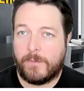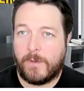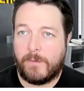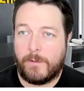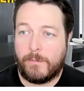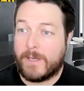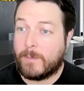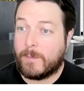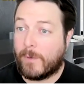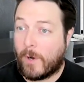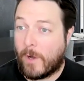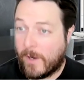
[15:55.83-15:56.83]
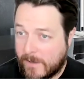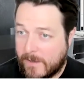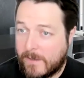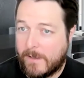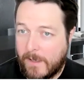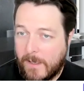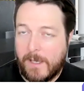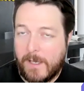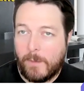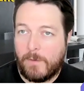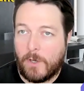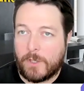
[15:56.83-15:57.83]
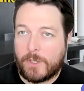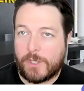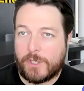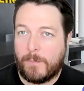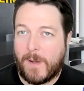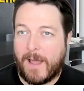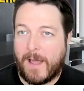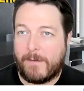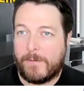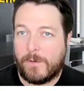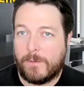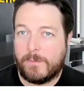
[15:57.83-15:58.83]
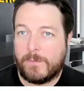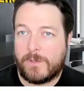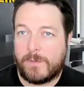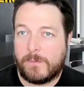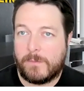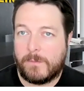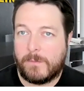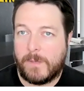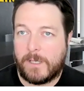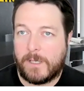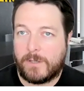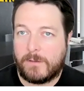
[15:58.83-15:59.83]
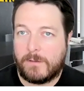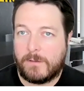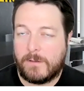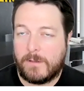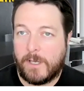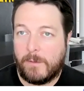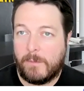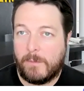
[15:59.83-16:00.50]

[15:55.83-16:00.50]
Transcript: are very reasonably priced. We've looked at some platforms which are